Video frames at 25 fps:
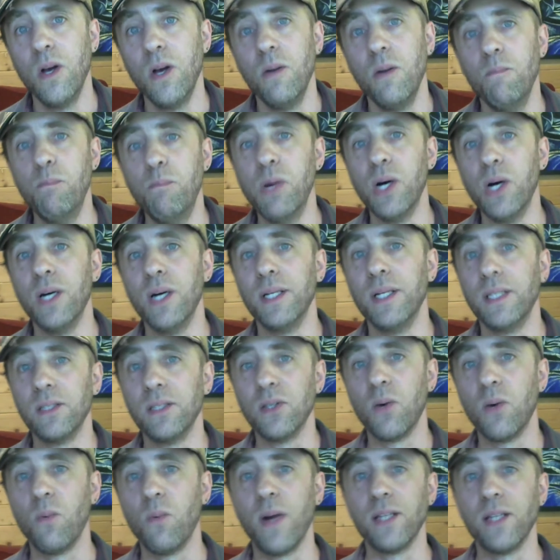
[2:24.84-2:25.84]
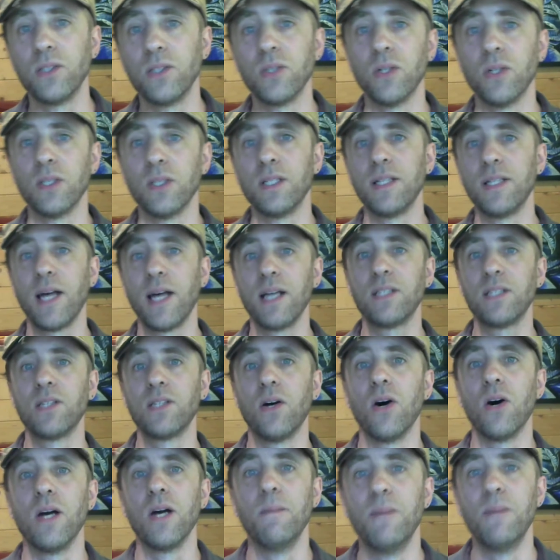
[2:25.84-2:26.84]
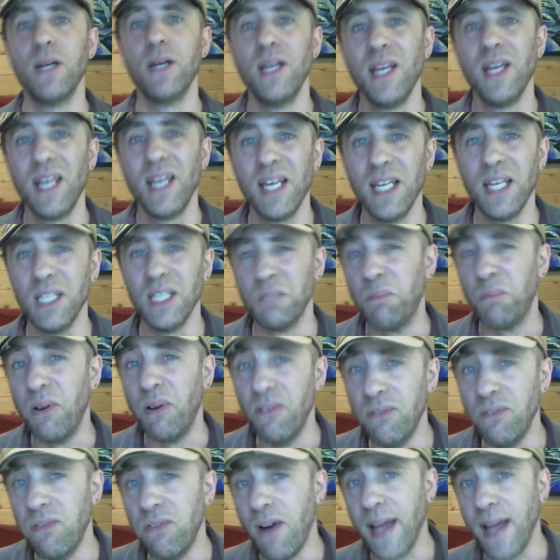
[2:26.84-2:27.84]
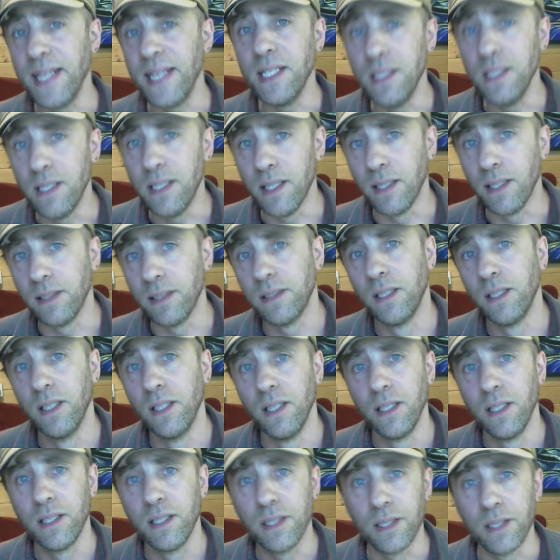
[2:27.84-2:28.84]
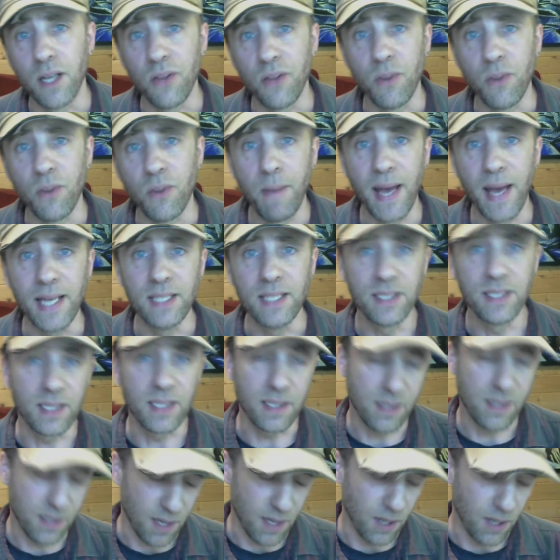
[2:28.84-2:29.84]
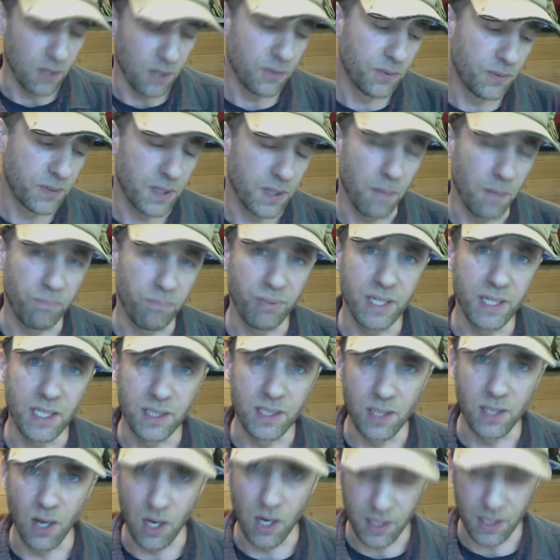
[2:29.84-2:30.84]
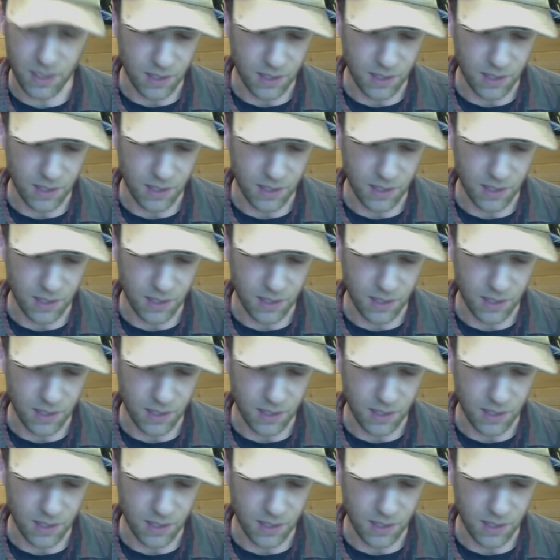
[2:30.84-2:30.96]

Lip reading: burning that went on at that time is pervading the paint itself. Pretty dark and